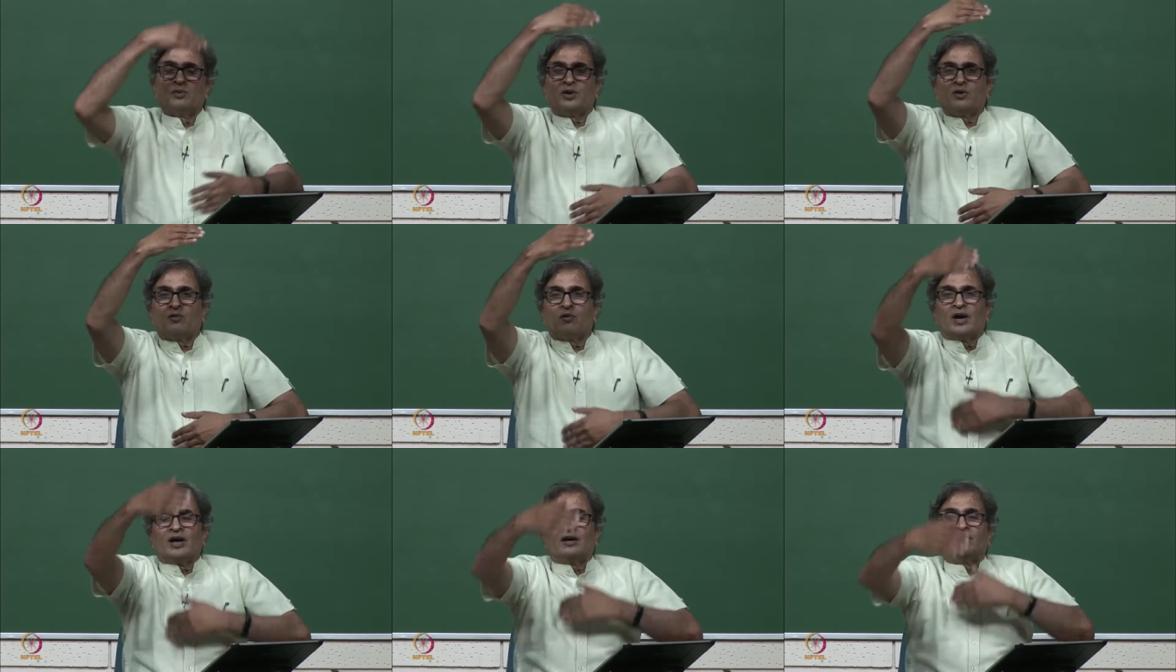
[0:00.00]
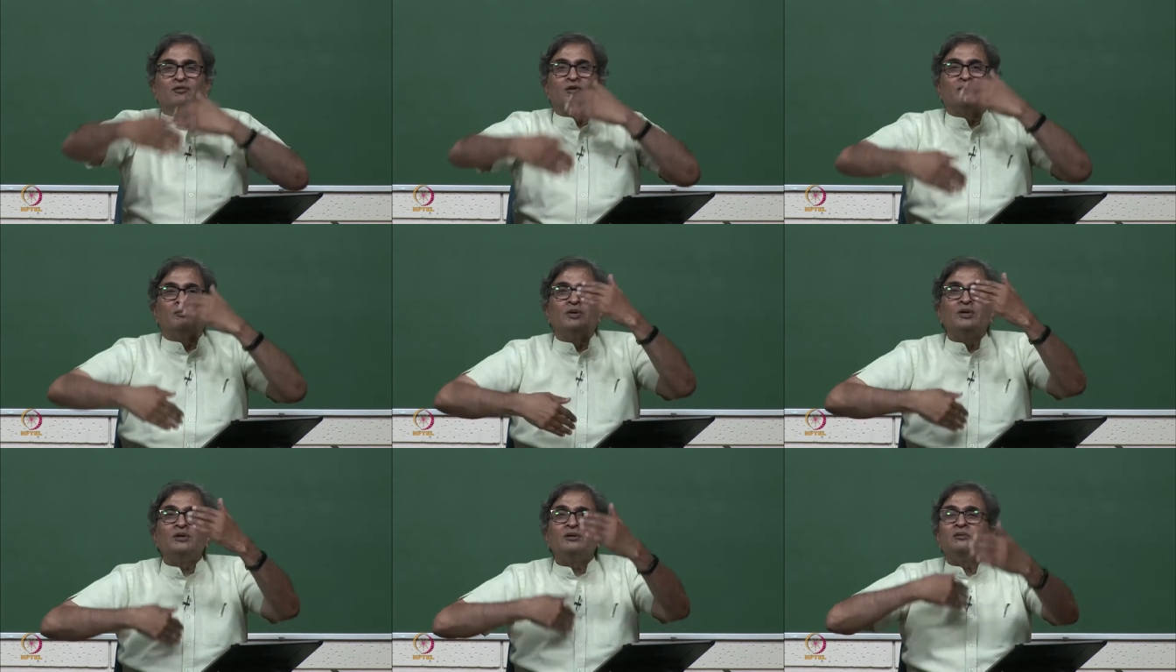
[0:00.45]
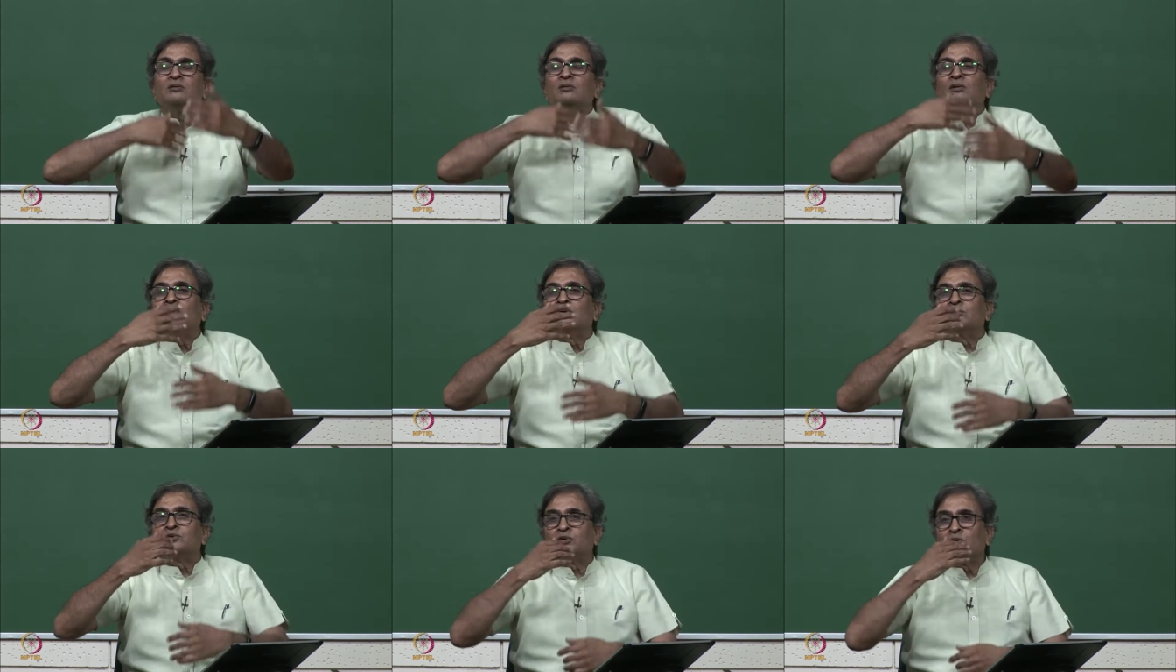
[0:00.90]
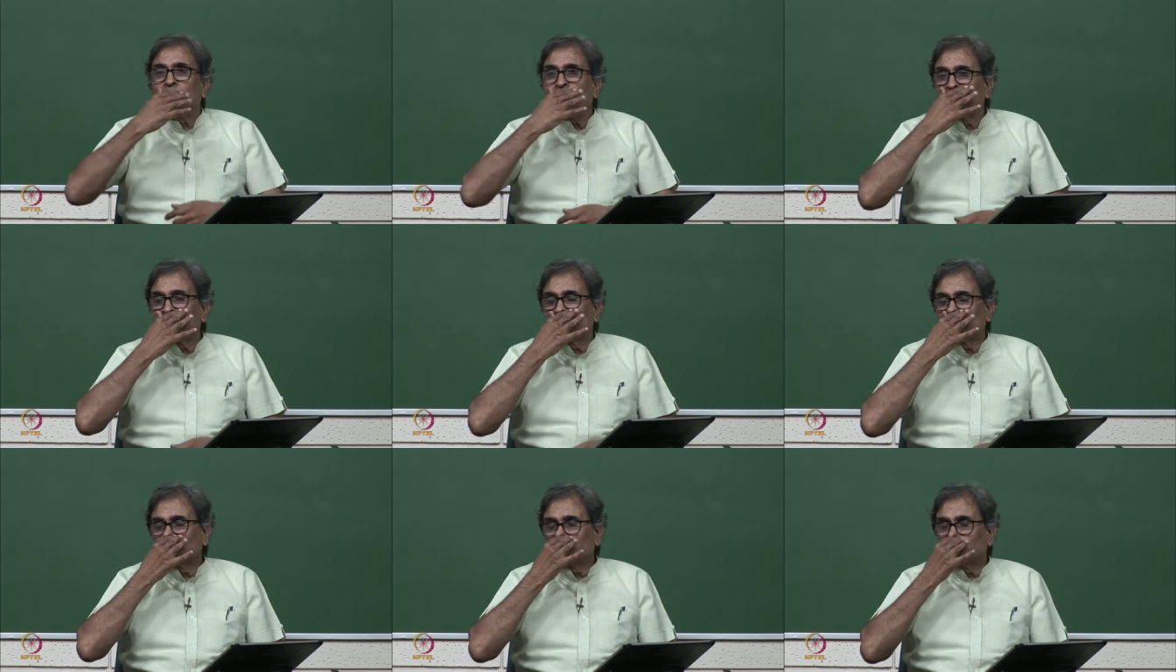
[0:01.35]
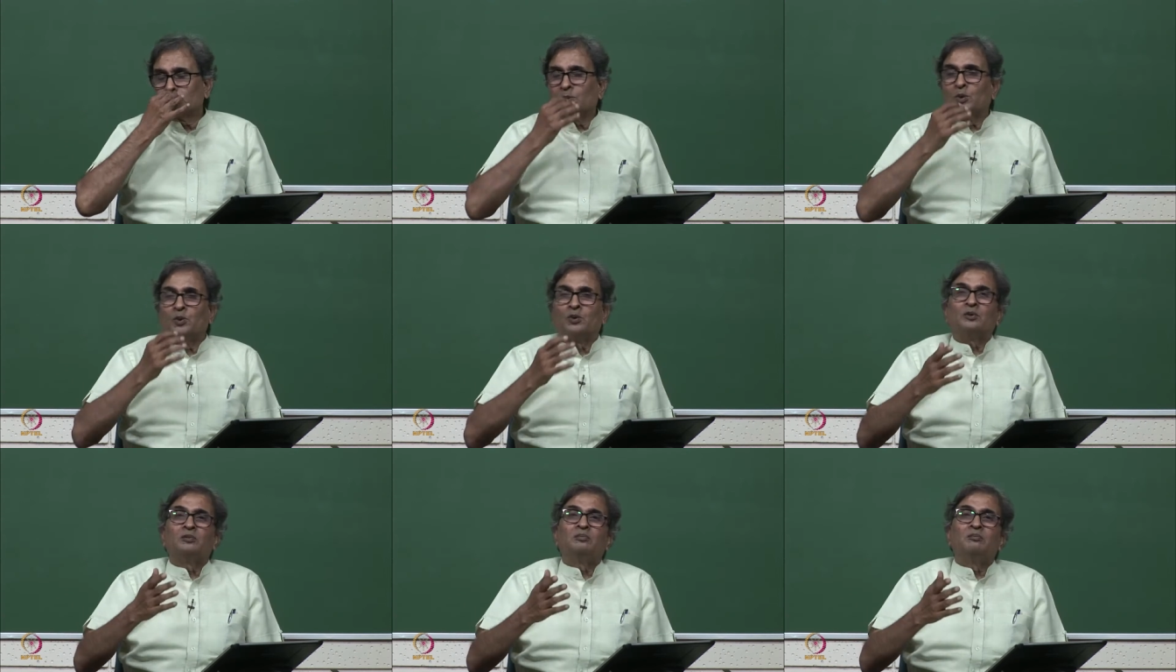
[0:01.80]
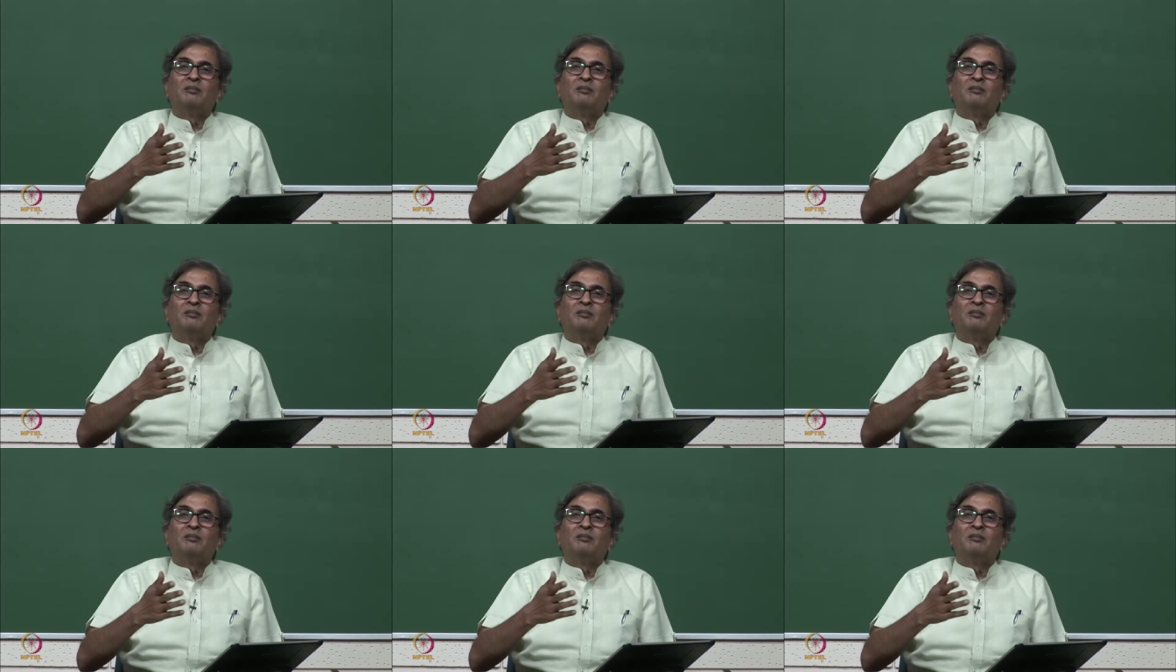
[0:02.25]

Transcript: required will be also more.